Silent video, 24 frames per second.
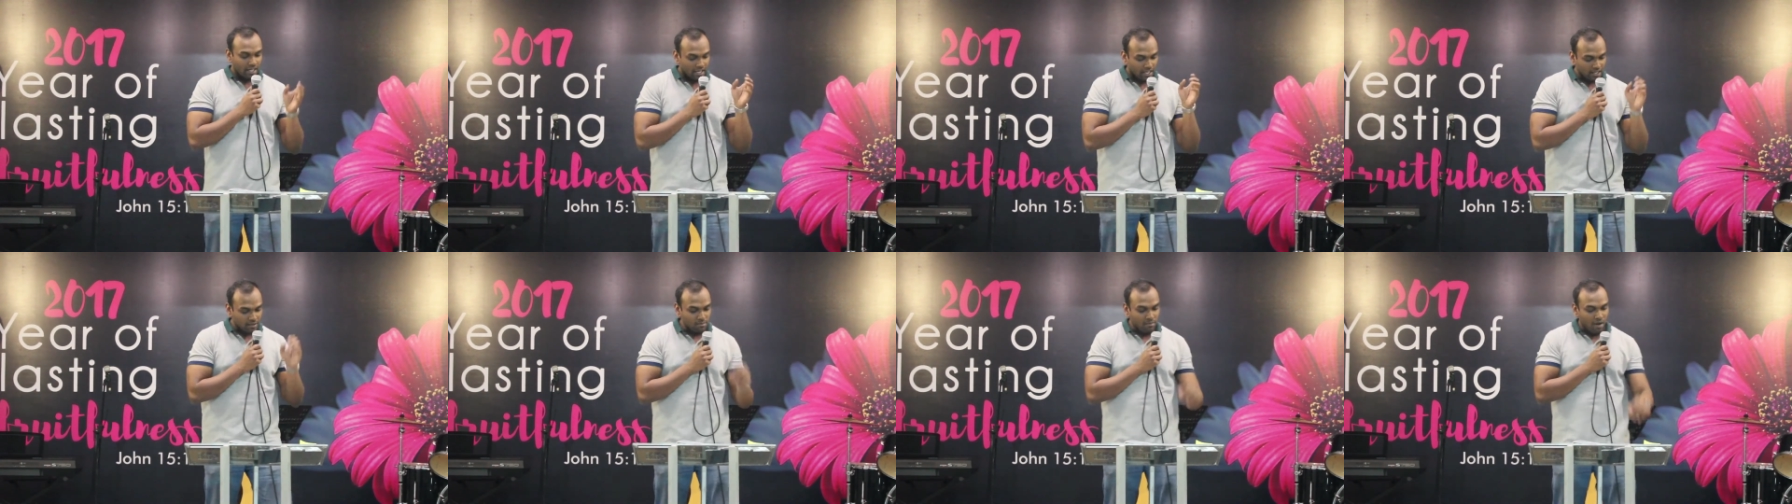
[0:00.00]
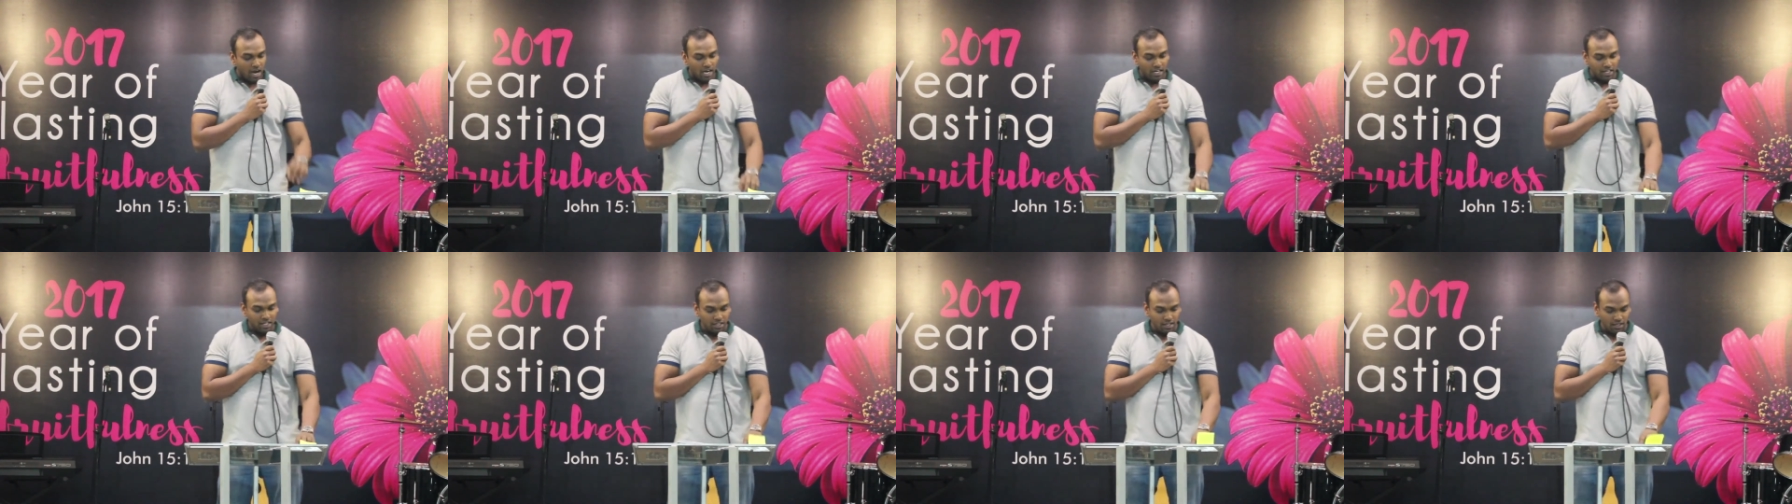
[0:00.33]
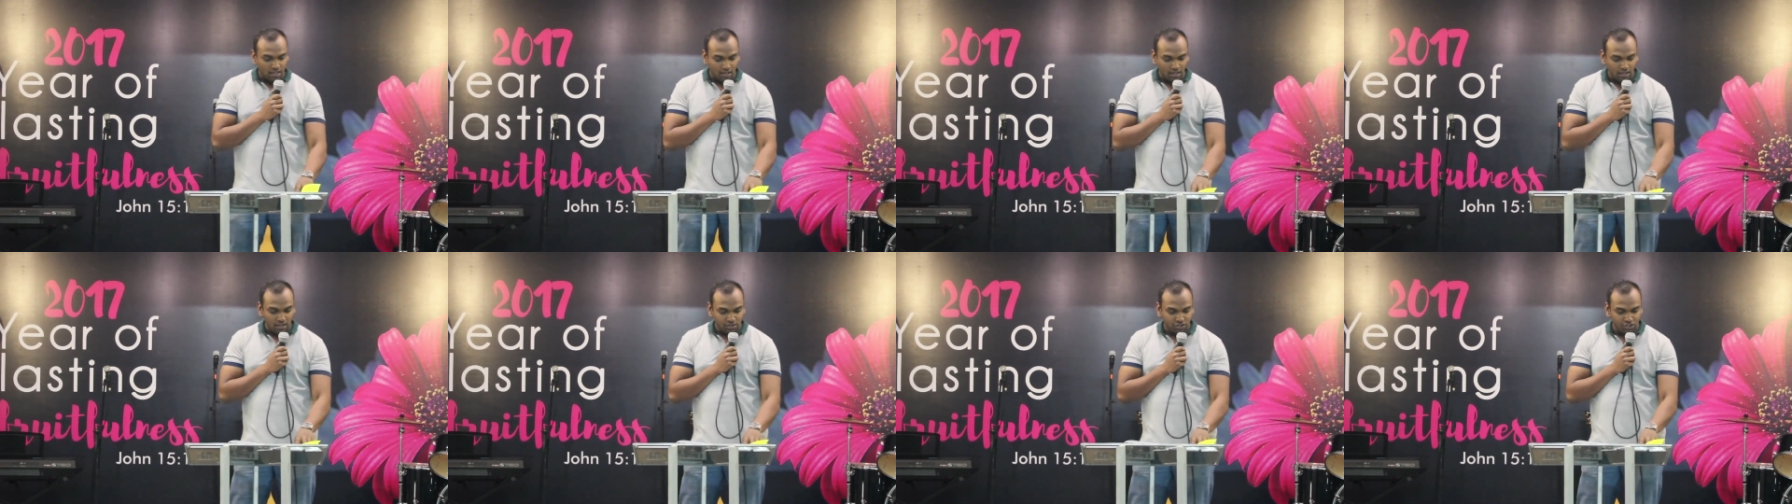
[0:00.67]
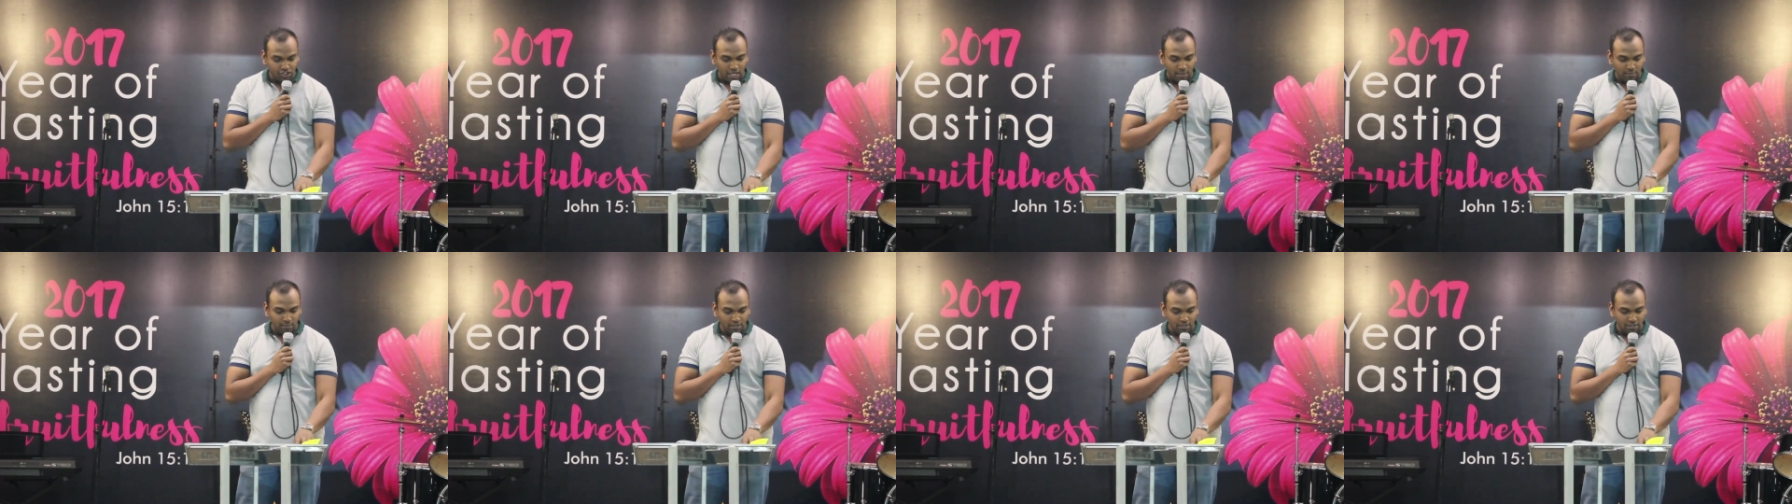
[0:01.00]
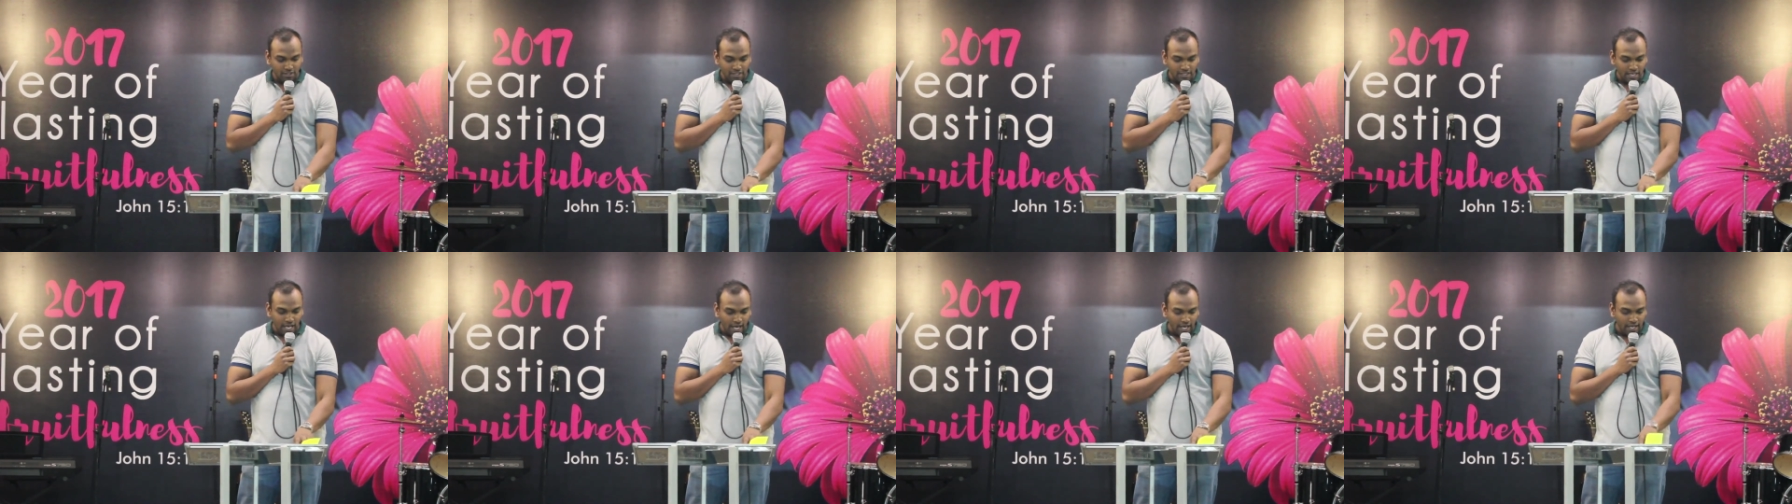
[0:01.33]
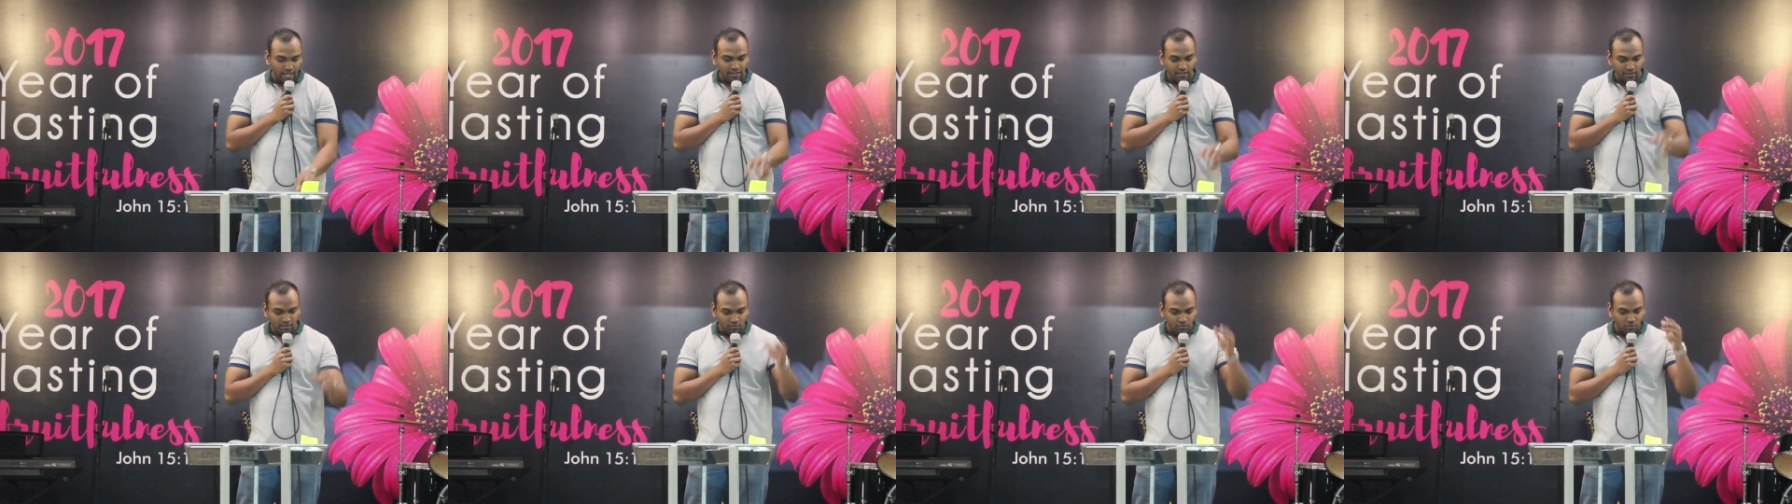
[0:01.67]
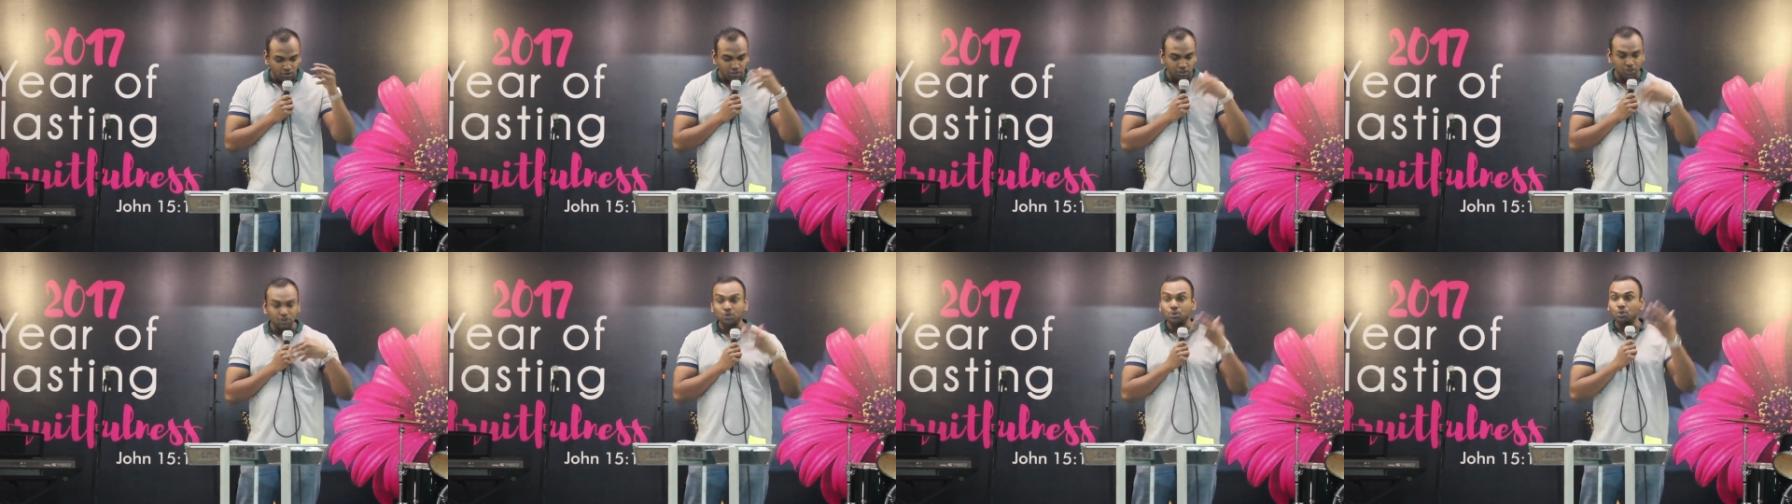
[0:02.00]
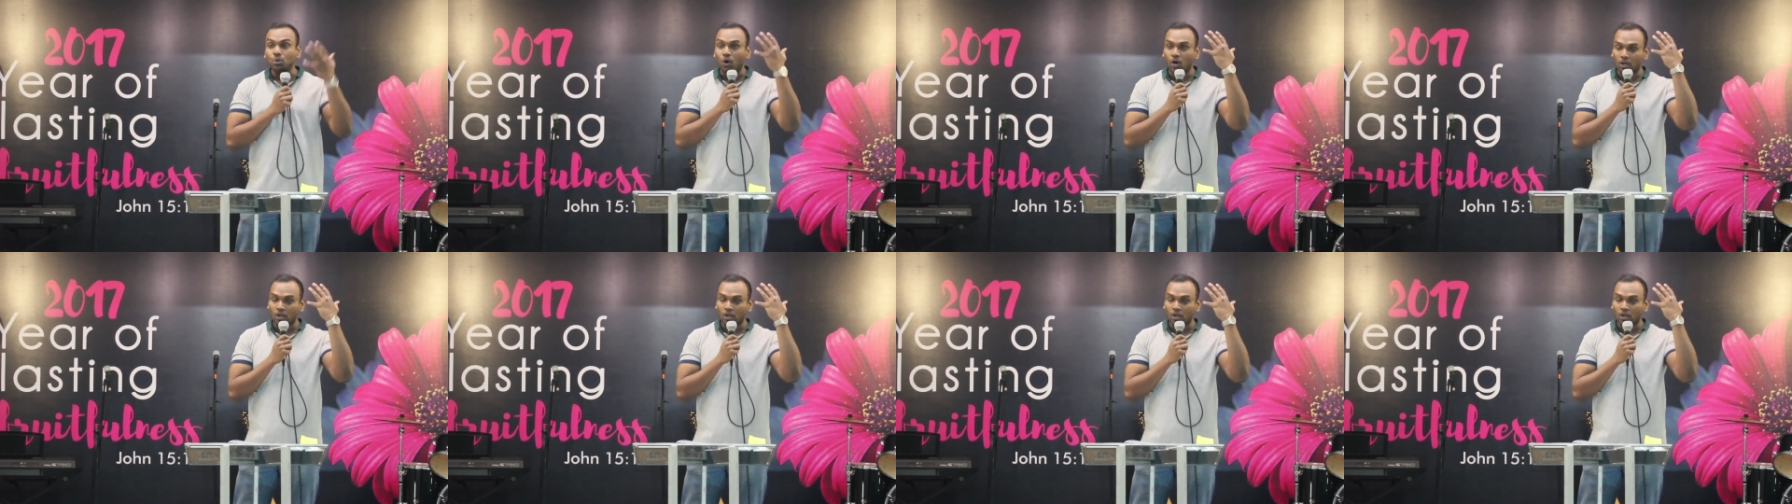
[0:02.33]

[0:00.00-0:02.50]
in Mark uh, chapter 9, verse 2